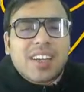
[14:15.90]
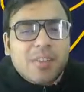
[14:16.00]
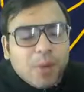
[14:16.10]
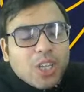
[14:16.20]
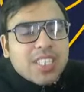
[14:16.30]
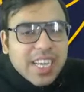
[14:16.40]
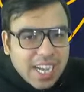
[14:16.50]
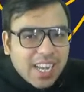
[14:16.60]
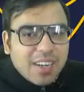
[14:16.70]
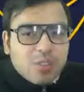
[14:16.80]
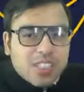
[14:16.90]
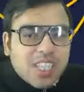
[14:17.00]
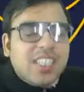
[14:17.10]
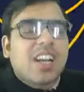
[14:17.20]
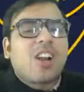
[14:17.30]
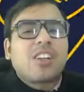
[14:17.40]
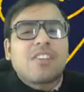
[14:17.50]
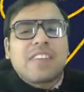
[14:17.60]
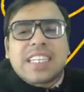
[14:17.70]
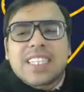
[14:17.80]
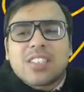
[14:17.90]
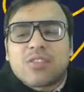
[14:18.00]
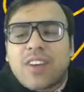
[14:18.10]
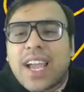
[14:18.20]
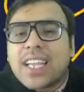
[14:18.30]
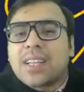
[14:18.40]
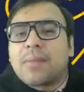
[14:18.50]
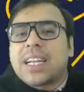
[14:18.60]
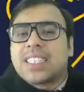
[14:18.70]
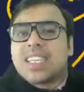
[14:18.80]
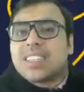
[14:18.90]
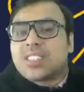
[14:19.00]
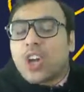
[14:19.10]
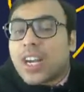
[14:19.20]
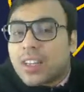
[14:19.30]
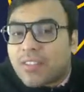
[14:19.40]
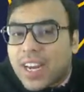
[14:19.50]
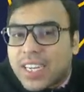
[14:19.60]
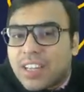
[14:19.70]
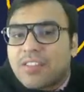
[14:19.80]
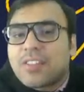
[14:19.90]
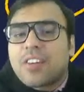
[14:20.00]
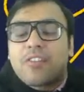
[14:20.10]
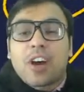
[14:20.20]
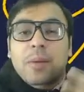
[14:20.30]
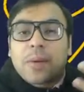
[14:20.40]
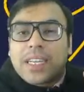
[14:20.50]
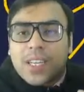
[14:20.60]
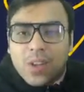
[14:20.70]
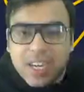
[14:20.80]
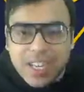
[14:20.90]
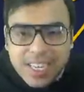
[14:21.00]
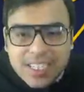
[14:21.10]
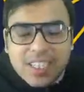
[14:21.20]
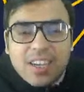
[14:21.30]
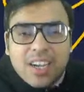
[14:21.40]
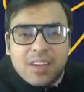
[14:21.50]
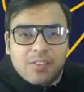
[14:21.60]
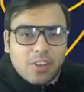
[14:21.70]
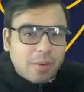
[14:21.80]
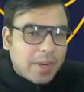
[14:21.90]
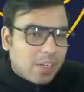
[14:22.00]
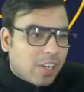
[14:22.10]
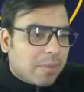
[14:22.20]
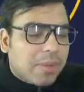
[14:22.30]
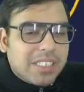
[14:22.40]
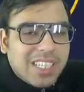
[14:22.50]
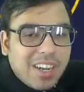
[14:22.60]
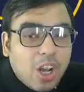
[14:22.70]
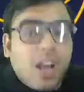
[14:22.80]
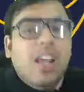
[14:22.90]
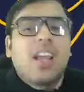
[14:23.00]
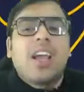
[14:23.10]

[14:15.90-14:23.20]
Bahut sare karan hote hain. There are a lot of reasons why the medicine is not effective for a particular case, for a particular person and all.